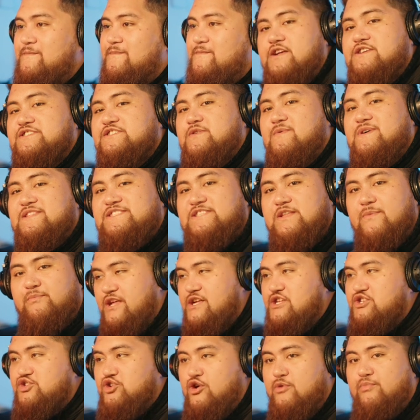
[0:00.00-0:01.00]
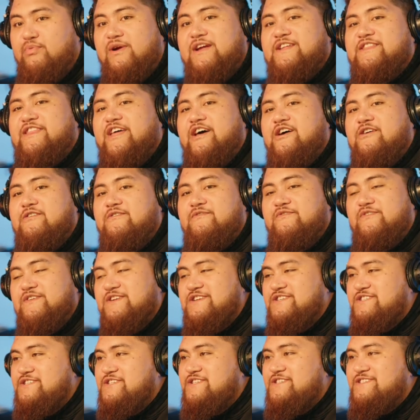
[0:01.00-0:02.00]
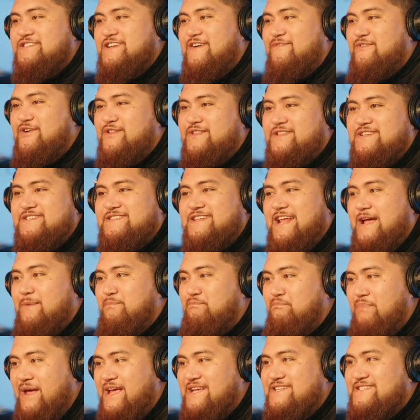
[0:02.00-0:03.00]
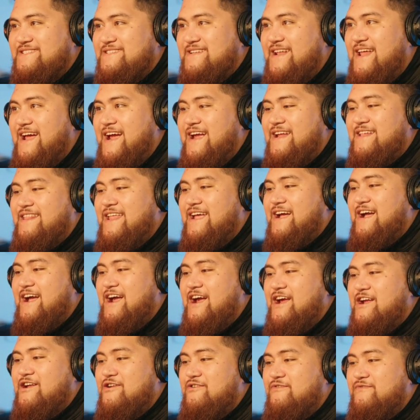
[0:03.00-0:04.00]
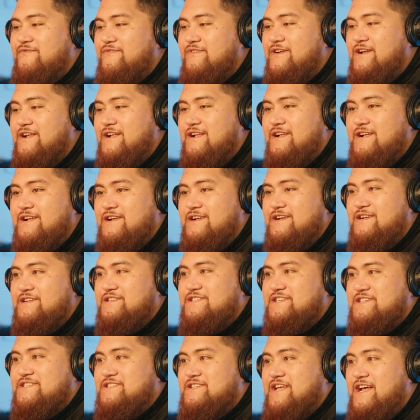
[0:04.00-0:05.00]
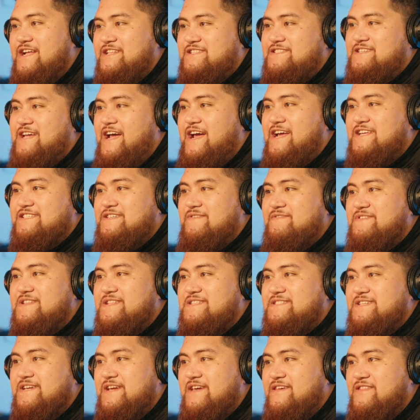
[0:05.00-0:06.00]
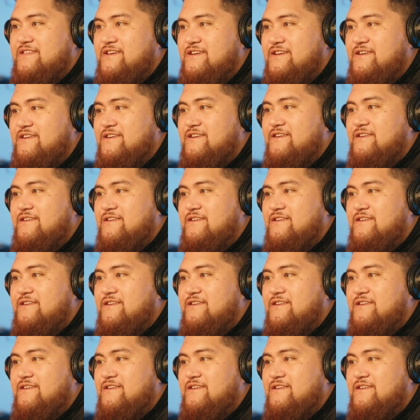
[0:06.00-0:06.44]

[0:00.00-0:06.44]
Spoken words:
So once the intro breakdown finishes, I've got this like bass slide that kind of just ties everything together.